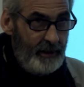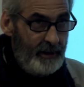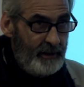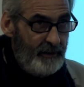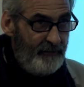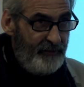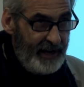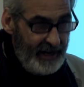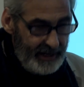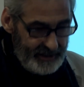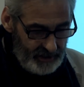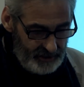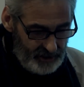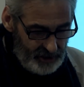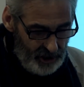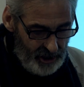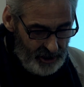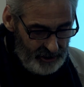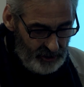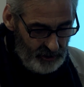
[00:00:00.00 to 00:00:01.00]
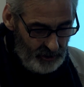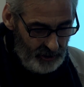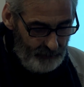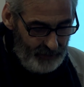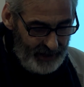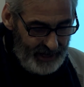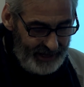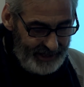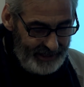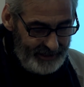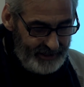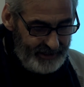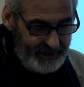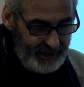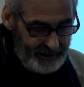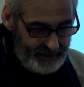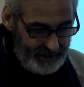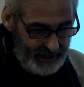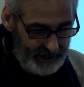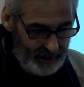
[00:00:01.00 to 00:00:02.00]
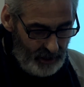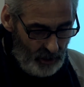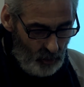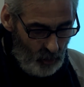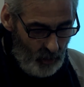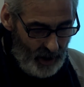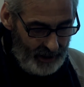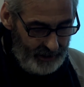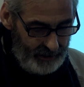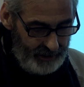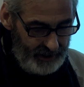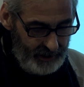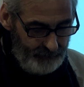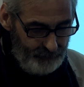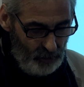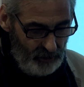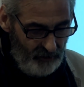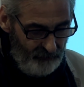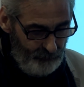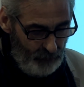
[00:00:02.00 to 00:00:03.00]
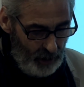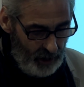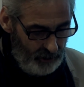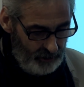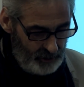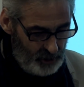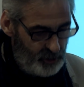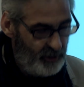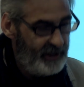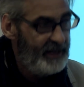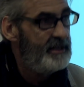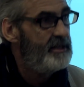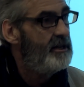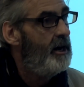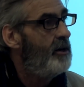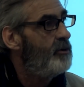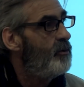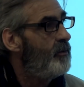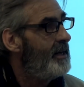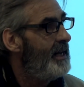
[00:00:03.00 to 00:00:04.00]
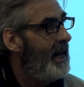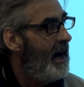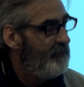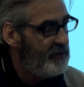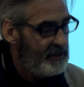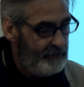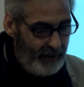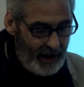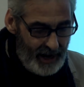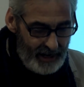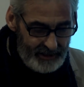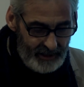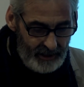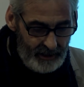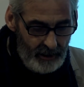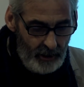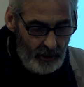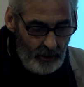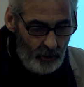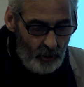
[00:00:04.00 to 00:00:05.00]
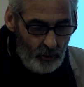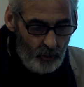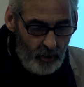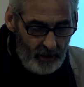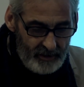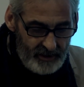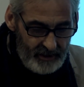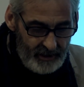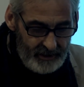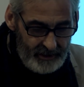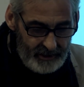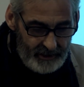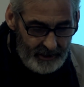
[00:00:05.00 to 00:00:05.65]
The Phoenix and Turtle appeared in 1601 in a book of poetry entitled Love's Martyr or Rosalind's